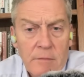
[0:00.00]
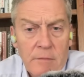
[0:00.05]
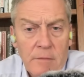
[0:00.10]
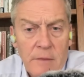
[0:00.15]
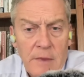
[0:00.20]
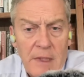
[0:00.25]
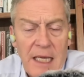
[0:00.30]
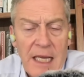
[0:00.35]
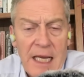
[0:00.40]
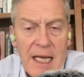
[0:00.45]

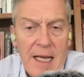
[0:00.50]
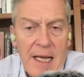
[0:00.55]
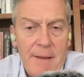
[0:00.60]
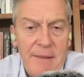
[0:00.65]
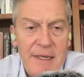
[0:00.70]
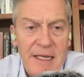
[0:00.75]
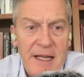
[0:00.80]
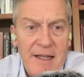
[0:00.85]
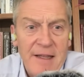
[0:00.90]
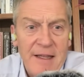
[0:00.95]
Yeah, I
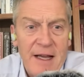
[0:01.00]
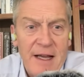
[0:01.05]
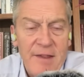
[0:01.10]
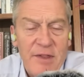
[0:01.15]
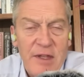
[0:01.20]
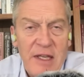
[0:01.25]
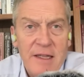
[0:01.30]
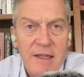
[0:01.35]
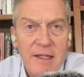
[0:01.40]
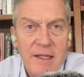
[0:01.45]
mean, I
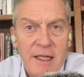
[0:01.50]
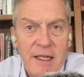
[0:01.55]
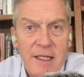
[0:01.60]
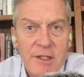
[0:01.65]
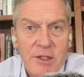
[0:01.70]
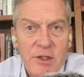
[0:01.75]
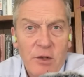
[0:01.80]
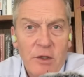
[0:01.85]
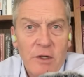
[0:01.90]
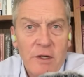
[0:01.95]
think that
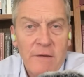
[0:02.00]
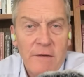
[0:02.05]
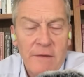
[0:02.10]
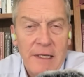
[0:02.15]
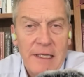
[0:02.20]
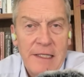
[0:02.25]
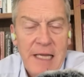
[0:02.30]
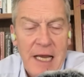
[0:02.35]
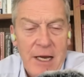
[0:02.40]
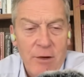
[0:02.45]

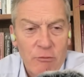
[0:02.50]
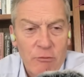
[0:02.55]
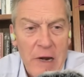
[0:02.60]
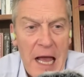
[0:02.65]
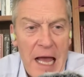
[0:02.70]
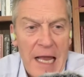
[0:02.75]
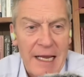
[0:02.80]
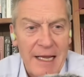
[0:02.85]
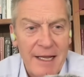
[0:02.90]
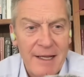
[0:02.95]
it's
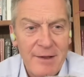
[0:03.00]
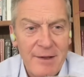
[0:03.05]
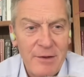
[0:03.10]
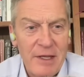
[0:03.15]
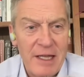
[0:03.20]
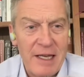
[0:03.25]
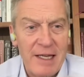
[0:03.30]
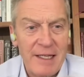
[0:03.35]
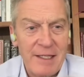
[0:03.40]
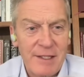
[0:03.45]
ironic
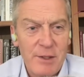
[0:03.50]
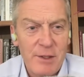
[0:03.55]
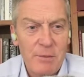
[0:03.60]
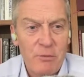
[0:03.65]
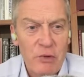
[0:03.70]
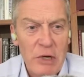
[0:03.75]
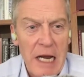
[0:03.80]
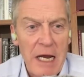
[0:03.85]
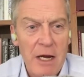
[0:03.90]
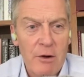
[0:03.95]
that it's
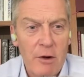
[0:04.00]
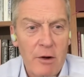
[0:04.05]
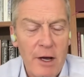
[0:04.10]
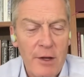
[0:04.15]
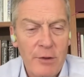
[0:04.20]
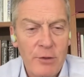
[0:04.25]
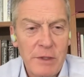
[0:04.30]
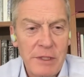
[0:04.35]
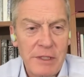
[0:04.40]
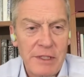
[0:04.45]
prior
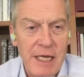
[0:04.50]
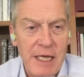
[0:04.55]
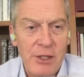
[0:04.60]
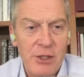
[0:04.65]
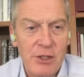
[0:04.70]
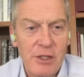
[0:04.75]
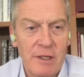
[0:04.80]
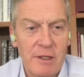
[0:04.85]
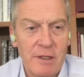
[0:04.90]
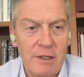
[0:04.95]

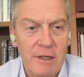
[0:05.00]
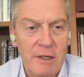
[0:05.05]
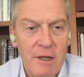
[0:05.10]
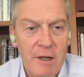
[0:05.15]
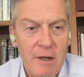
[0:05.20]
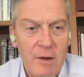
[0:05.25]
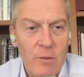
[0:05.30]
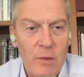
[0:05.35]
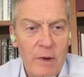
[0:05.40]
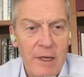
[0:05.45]
authorization
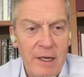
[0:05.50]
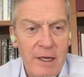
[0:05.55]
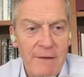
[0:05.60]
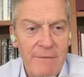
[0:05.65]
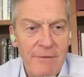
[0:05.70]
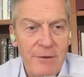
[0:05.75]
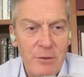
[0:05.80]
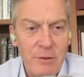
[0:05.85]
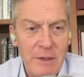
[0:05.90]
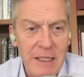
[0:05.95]
when
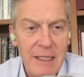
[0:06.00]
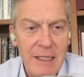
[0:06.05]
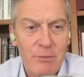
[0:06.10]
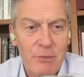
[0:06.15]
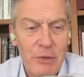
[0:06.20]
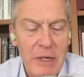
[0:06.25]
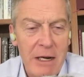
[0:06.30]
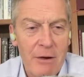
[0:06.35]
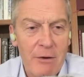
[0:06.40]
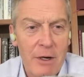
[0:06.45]
if you need a
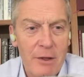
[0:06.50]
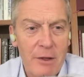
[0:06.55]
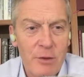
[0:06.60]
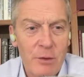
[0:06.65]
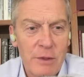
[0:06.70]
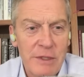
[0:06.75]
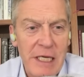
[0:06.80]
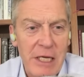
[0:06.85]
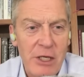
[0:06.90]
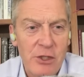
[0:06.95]
prior
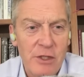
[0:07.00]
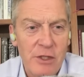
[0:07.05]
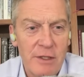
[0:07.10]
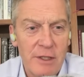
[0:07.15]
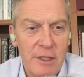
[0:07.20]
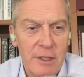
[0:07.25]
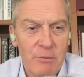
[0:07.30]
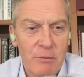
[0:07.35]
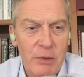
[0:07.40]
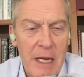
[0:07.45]
authorization,
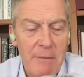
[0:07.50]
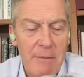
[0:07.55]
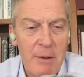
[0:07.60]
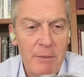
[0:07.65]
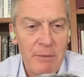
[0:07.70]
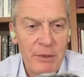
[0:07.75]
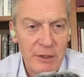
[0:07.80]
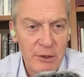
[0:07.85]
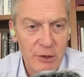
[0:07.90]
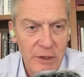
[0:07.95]
they're
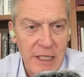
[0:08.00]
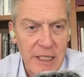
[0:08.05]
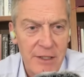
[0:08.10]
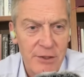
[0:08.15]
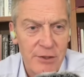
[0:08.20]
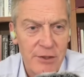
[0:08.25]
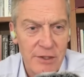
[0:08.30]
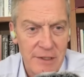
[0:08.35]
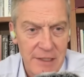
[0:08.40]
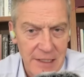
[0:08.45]
probably looking
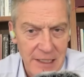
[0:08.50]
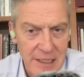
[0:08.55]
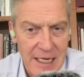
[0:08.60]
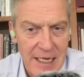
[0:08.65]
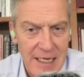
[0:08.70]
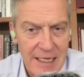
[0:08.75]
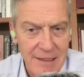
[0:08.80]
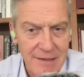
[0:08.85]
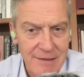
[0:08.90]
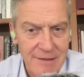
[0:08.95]
to
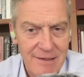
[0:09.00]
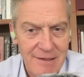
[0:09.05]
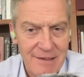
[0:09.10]
deny it.